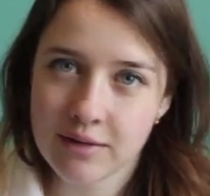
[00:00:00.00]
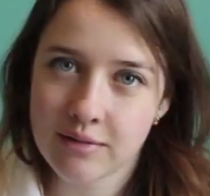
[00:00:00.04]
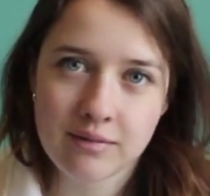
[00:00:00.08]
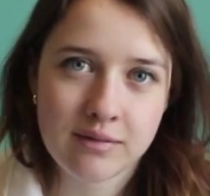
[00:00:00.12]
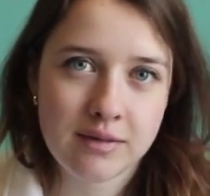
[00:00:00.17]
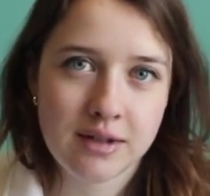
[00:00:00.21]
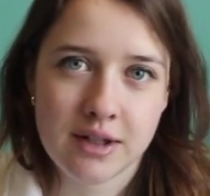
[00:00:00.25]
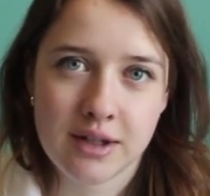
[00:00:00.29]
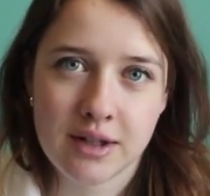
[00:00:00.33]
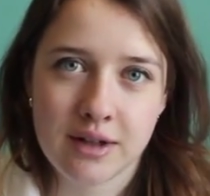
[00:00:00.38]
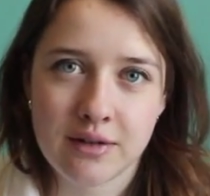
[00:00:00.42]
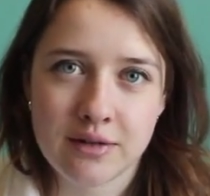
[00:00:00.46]

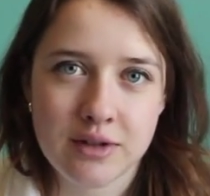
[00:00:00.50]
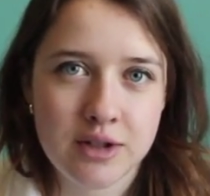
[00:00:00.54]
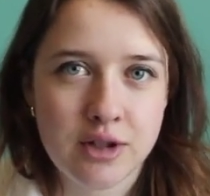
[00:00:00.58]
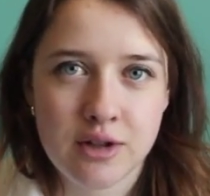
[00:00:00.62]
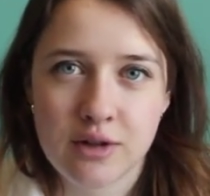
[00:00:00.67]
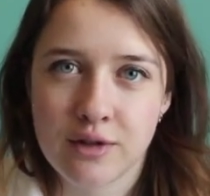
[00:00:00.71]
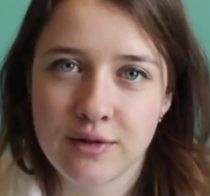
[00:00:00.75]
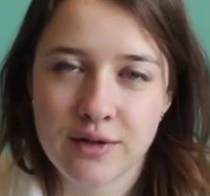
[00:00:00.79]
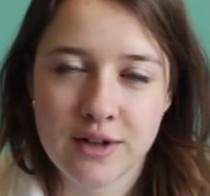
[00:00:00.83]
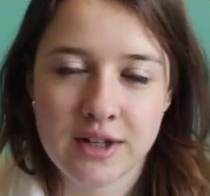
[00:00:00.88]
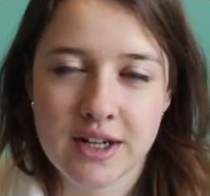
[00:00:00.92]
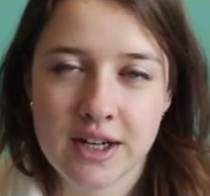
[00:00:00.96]
you know, 2
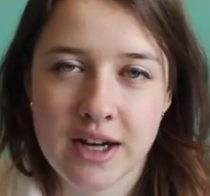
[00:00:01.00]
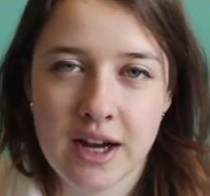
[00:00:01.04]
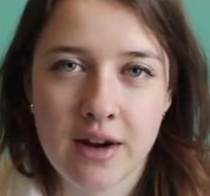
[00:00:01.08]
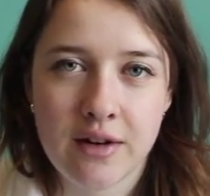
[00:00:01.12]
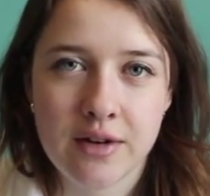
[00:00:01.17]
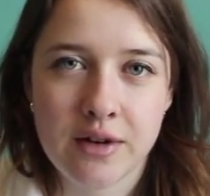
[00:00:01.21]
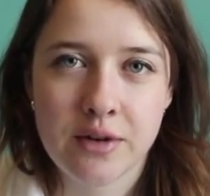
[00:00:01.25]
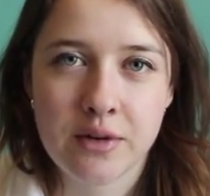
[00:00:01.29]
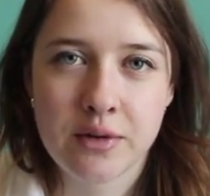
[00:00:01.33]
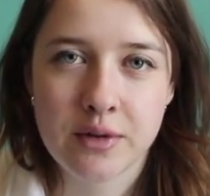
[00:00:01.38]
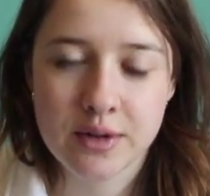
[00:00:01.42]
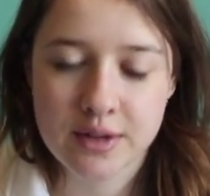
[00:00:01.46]
different
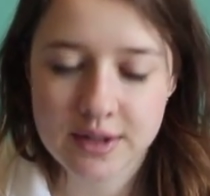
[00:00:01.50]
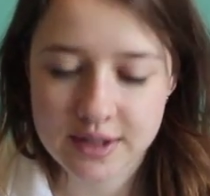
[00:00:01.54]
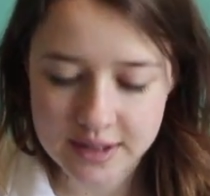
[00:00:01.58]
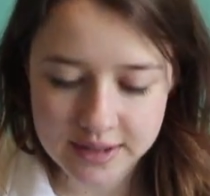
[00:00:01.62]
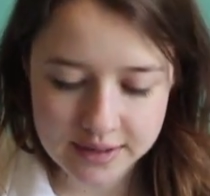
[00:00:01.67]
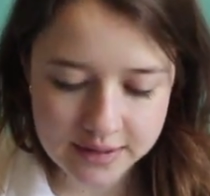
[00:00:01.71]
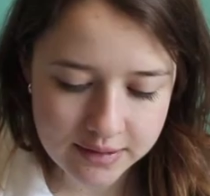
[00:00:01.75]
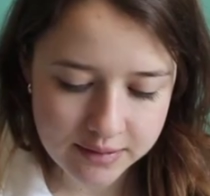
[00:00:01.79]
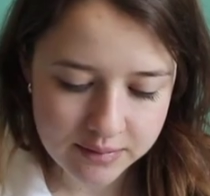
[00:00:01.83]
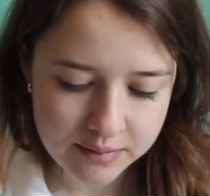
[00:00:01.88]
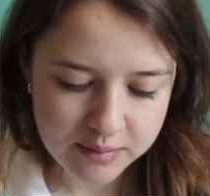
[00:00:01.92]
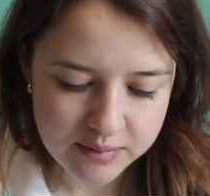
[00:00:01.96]
accounting
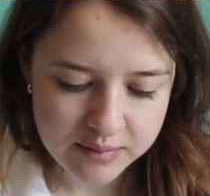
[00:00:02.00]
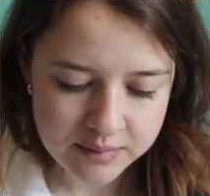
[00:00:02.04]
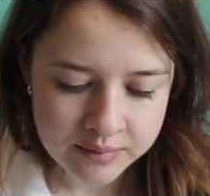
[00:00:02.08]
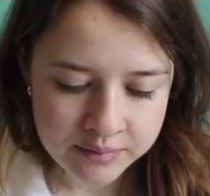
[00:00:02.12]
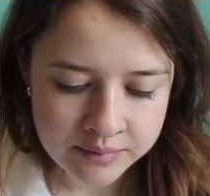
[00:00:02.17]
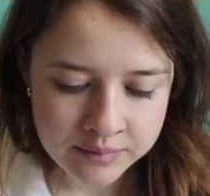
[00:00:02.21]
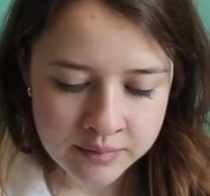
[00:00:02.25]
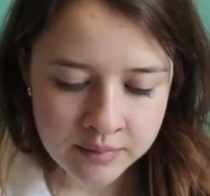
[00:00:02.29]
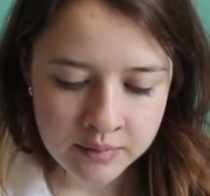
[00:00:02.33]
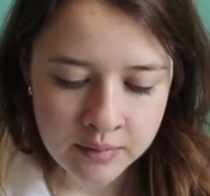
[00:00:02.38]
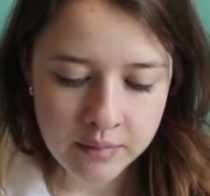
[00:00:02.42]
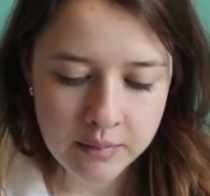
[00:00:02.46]
courses.
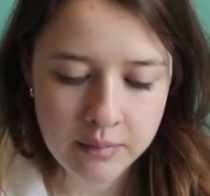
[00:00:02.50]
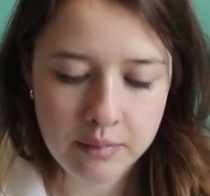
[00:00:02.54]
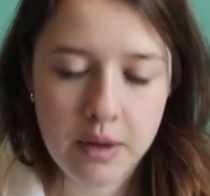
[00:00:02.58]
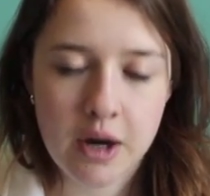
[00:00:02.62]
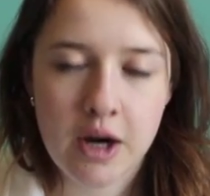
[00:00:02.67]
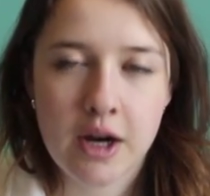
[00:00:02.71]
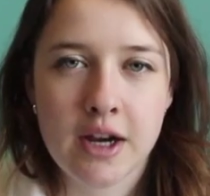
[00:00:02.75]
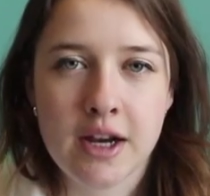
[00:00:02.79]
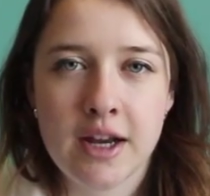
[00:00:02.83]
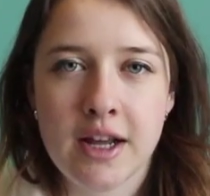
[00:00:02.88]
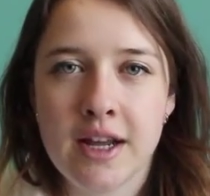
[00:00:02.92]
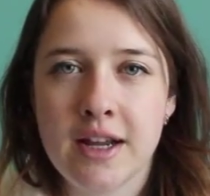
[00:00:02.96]

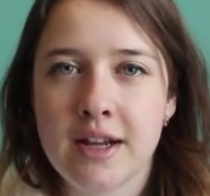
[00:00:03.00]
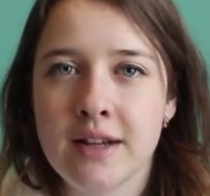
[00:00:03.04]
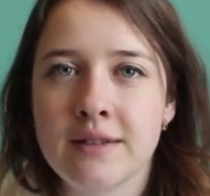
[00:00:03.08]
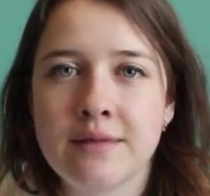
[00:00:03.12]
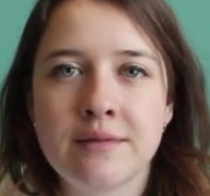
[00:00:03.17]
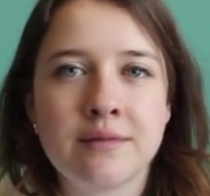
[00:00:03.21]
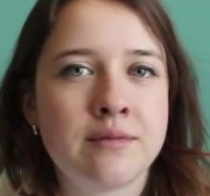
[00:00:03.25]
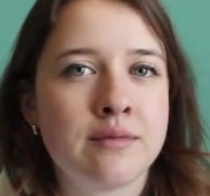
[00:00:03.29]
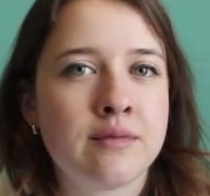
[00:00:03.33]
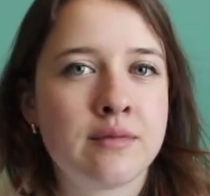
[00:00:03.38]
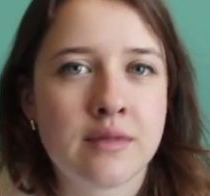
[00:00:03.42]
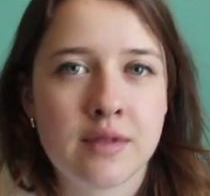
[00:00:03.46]
Marketing.